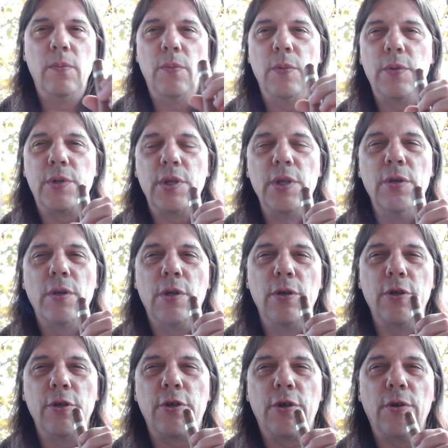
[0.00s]
We'll see. You can
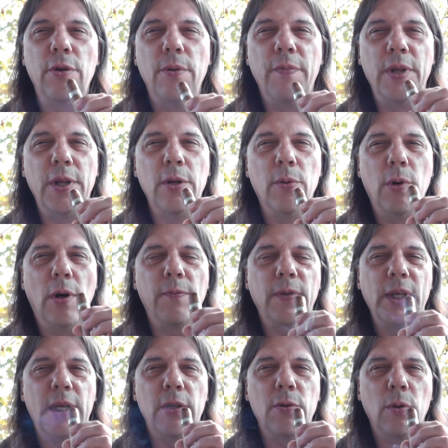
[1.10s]
just turn the video off
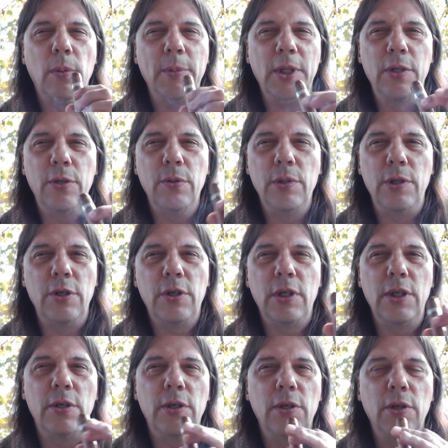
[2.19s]
like you normally do and just
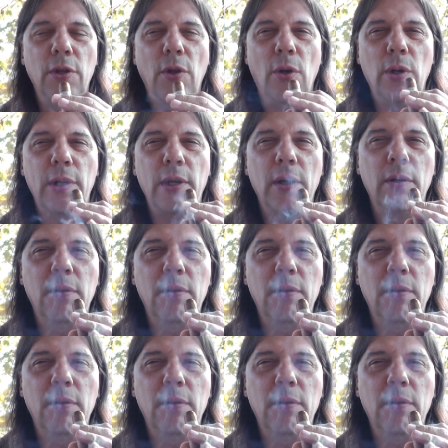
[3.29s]
listen to the audio.